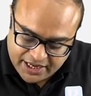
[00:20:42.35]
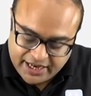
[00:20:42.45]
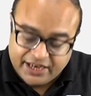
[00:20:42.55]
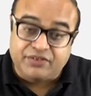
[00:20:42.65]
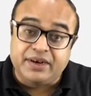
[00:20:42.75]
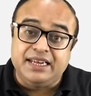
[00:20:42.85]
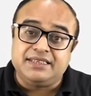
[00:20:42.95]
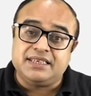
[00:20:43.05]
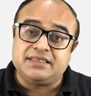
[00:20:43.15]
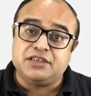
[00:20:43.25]
It
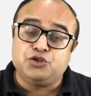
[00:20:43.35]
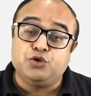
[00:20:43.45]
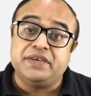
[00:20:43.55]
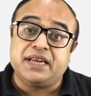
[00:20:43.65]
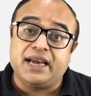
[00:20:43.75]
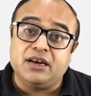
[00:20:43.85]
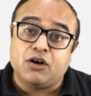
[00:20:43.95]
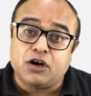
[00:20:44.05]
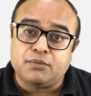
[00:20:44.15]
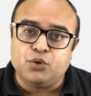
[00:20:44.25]
releases a juvenile
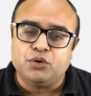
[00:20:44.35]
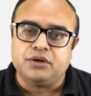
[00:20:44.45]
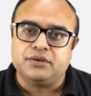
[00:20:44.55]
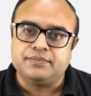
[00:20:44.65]
hormone.